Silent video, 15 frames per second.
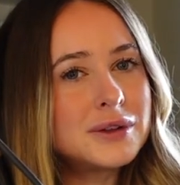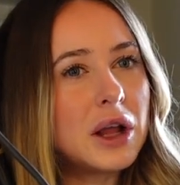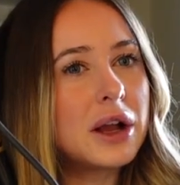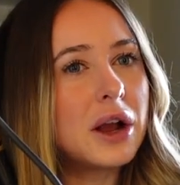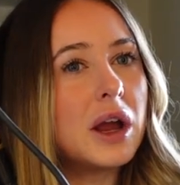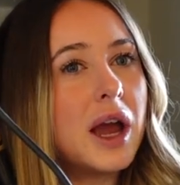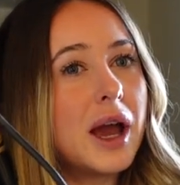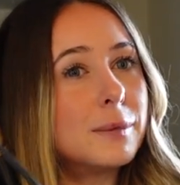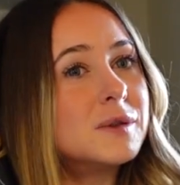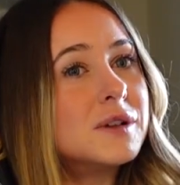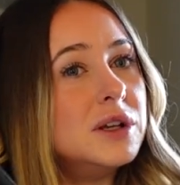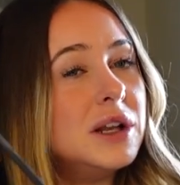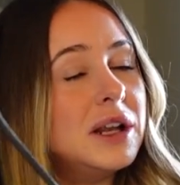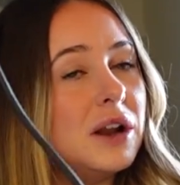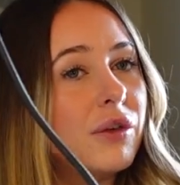Like I
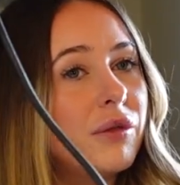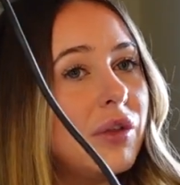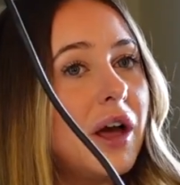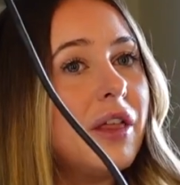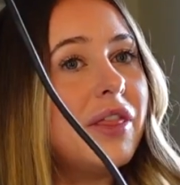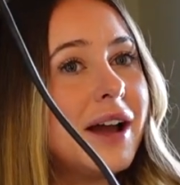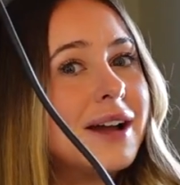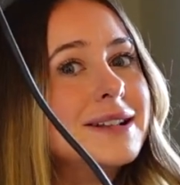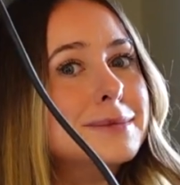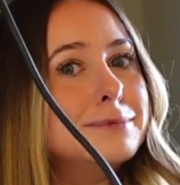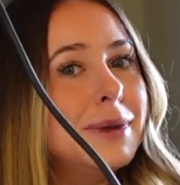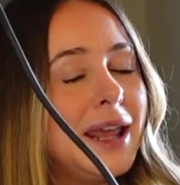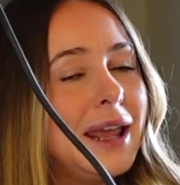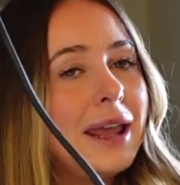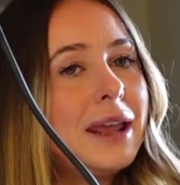absolutely love that. That is
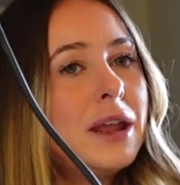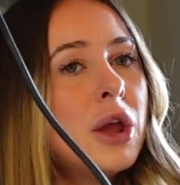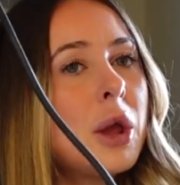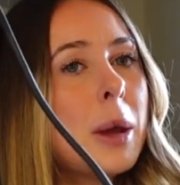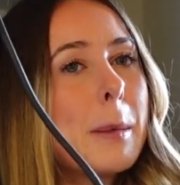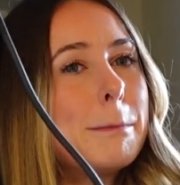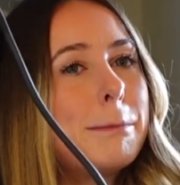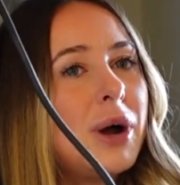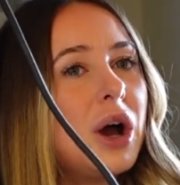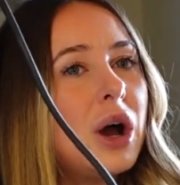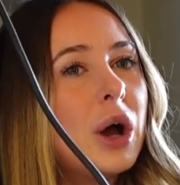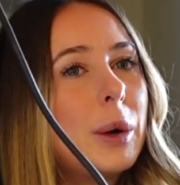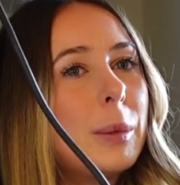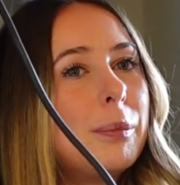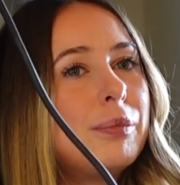me
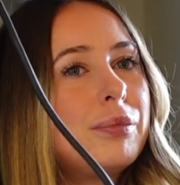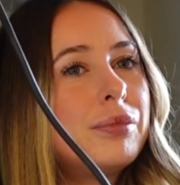but